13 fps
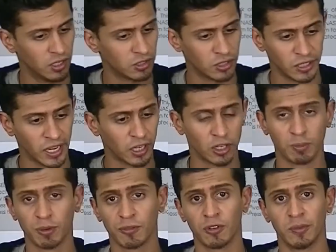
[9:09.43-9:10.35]
So you get
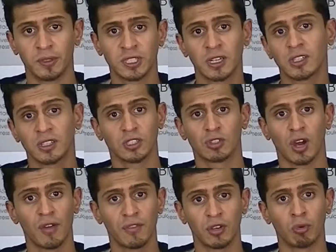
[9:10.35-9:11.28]
good performance out of the
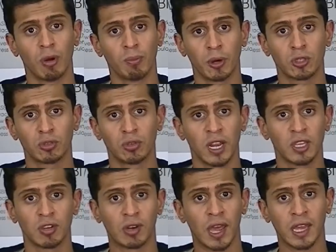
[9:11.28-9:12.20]
drive, you won't
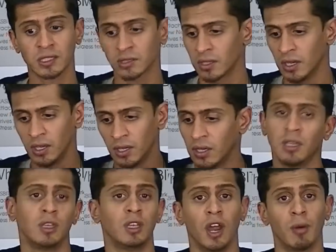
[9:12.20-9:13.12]
bottleneck your NAS,
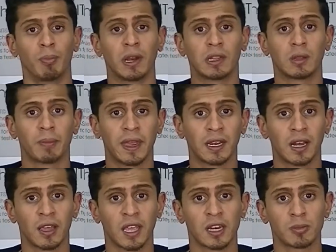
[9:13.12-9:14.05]
you don't break the bank
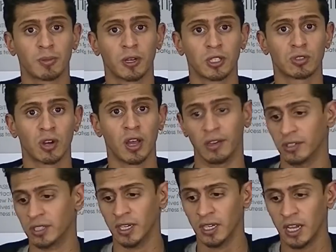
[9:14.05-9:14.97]
like enterprise
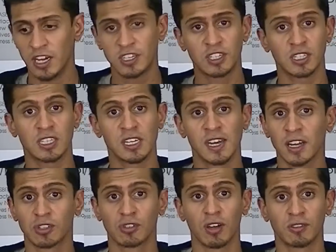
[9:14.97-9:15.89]
drives. HGST
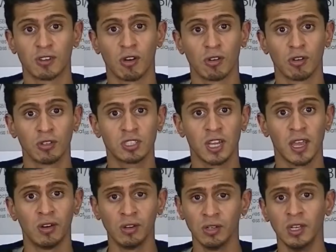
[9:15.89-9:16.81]
NAS drives are on
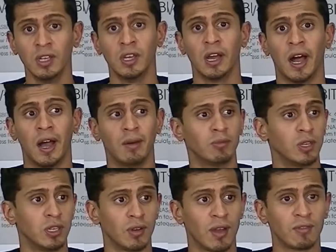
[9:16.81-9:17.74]
sale. Uh,
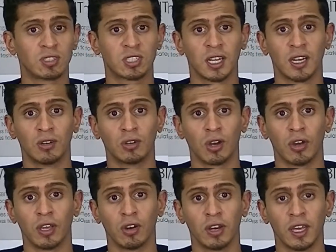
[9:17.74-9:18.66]
we do have a sale
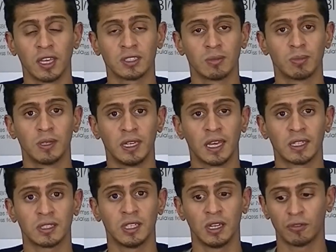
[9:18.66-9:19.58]
going on at Simply
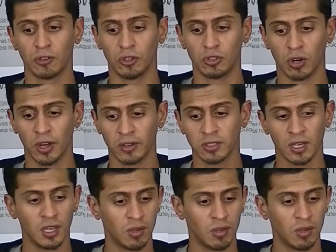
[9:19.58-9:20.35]
NAS here for drives.